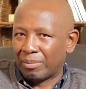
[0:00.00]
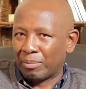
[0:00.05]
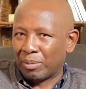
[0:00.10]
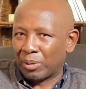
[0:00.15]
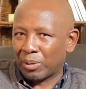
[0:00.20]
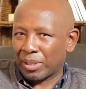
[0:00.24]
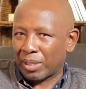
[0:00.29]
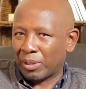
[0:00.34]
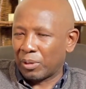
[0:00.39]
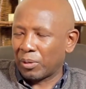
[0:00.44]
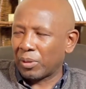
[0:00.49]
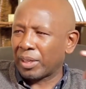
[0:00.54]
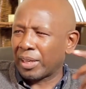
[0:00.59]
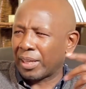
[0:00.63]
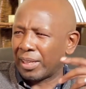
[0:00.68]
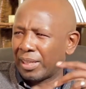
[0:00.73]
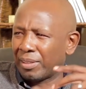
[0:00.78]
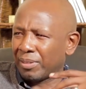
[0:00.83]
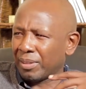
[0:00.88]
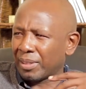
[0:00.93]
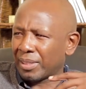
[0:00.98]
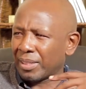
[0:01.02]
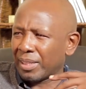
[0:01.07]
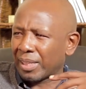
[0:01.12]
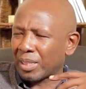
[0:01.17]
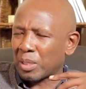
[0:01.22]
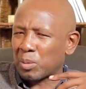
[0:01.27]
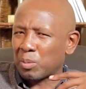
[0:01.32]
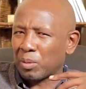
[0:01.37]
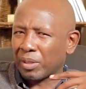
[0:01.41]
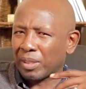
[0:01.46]
because I don't think I'd ever
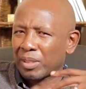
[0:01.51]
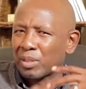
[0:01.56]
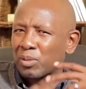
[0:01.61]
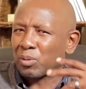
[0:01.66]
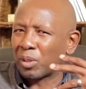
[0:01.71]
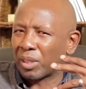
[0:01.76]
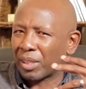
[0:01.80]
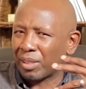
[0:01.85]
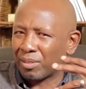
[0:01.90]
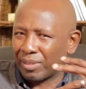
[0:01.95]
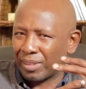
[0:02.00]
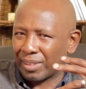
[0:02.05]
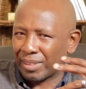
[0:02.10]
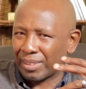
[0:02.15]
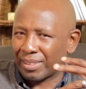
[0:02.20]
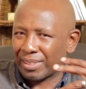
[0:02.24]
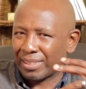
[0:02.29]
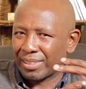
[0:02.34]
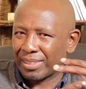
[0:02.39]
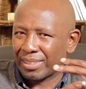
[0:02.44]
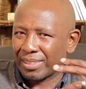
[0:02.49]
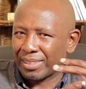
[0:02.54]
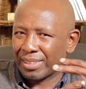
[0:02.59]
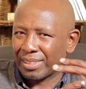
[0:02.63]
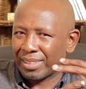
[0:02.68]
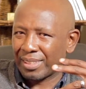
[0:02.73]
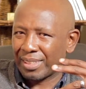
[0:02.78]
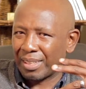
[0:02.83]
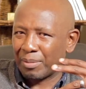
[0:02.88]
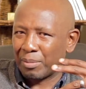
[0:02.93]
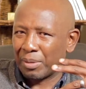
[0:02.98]
experienced forgiveness.
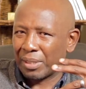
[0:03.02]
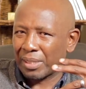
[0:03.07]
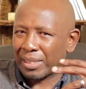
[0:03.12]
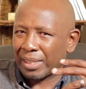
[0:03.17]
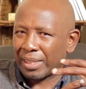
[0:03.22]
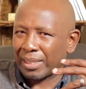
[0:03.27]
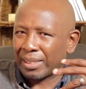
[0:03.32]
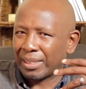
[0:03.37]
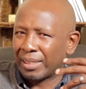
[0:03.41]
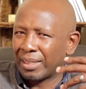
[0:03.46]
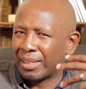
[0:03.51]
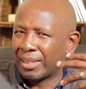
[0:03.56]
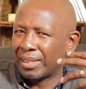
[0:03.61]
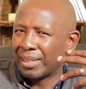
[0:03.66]
I mean, it's like,